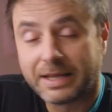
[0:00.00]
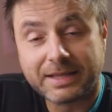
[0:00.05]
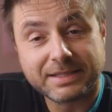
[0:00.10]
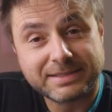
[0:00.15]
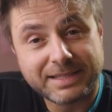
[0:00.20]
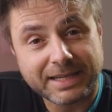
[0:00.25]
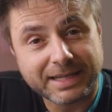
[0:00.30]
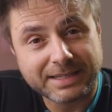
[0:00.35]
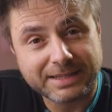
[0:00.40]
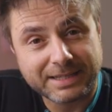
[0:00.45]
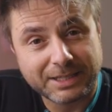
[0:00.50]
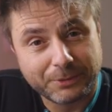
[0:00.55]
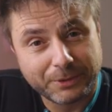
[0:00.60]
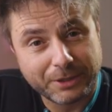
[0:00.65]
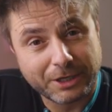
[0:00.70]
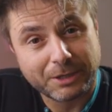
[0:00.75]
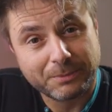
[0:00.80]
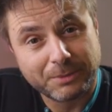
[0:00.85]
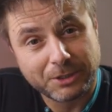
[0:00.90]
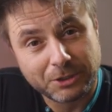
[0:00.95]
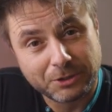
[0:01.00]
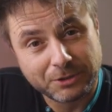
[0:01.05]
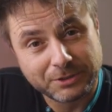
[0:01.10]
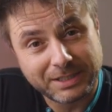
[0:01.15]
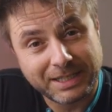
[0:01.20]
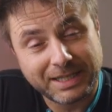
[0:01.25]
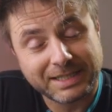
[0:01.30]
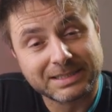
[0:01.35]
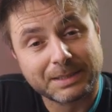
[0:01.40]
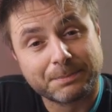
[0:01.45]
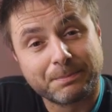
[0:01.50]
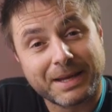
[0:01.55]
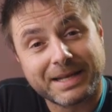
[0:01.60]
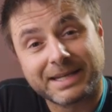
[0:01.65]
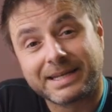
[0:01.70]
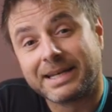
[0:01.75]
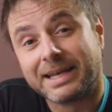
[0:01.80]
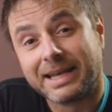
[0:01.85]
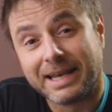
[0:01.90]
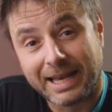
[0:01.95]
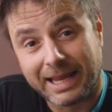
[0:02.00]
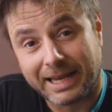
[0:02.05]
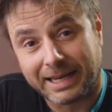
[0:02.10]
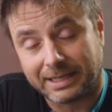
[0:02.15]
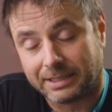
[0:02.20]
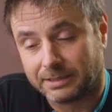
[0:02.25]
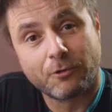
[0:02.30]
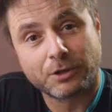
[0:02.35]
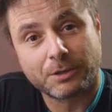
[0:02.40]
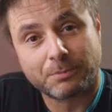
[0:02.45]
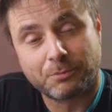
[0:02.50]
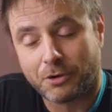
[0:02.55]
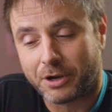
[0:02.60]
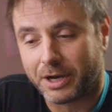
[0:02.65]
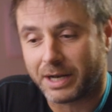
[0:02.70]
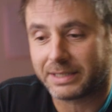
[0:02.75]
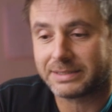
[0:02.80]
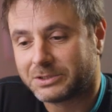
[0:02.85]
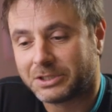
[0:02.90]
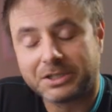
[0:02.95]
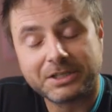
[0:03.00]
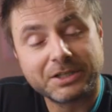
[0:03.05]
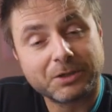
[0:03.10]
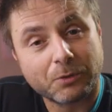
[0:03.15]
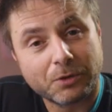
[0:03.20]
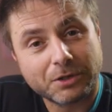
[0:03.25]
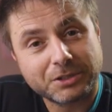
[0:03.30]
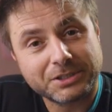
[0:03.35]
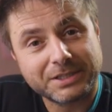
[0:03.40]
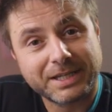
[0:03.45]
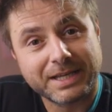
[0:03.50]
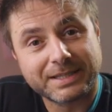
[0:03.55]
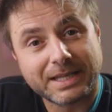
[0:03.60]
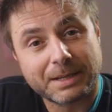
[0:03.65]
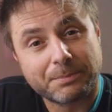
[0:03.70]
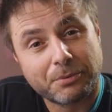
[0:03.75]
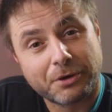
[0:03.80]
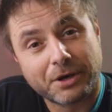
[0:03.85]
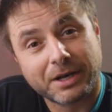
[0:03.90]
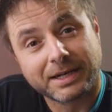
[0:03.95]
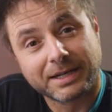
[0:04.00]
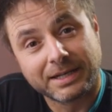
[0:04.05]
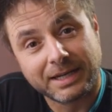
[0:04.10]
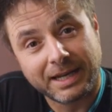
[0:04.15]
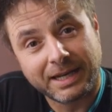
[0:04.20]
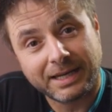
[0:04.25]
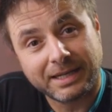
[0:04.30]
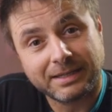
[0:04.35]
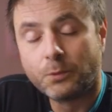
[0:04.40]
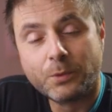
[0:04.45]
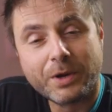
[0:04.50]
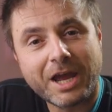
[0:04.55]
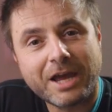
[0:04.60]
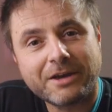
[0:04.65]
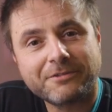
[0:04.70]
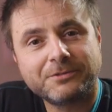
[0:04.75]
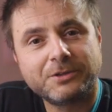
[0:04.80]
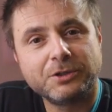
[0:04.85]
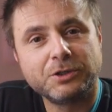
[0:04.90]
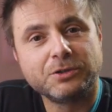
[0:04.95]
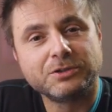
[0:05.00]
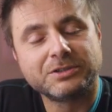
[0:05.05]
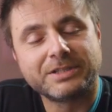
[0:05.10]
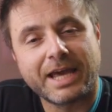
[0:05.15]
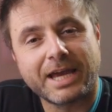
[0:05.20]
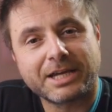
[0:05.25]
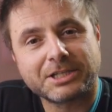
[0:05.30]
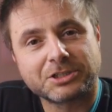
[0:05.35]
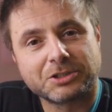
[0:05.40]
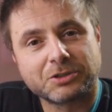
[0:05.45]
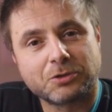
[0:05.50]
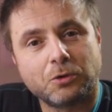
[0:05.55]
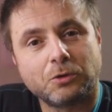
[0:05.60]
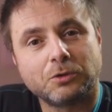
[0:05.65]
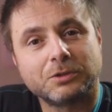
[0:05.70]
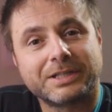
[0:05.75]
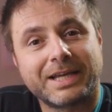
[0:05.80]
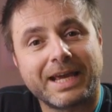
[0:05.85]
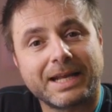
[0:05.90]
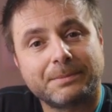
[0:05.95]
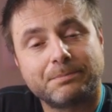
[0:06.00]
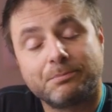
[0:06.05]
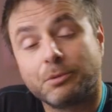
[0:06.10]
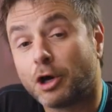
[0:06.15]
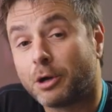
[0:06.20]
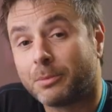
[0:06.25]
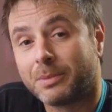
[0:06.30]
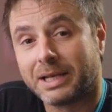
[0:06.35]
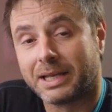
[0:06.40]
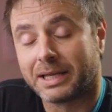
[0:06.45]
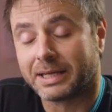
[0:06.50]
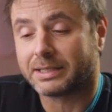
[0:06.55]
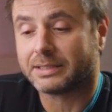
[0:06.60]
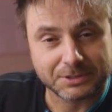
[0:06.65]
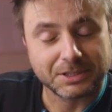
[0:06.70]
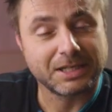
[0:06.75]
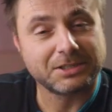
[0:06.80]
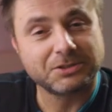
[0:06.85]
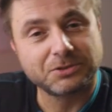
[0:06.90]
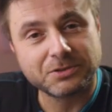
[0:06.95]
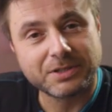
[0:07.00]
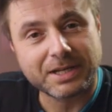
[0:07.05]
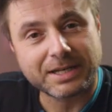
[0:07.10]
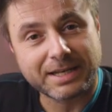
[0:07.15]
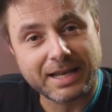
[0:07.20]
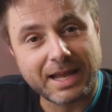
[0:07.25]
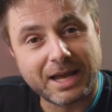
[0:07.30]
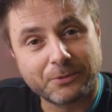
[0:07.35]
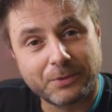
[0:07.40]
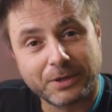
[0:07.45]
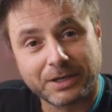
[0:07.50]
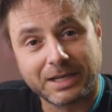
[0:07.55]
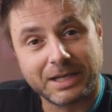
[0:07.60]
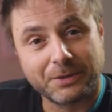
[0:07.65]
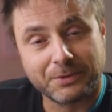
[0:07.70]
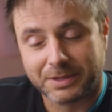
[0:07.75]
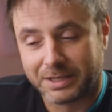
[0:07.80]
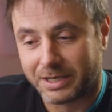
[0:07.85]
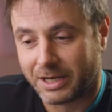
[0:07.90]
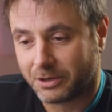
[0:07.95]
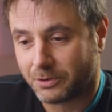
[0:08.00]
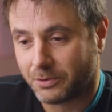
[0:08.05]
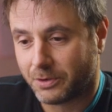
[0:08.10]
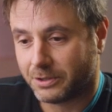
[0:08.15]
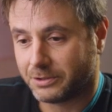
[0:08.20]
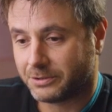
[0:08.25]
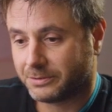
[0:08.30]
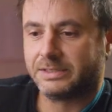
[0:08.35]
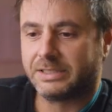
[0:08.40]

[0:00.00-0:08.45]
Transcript: Now the second thing we're going to be using is the button link for the product. So in order to get that product link, we have to use the action called get permalink. So let's do that now quickly within our code.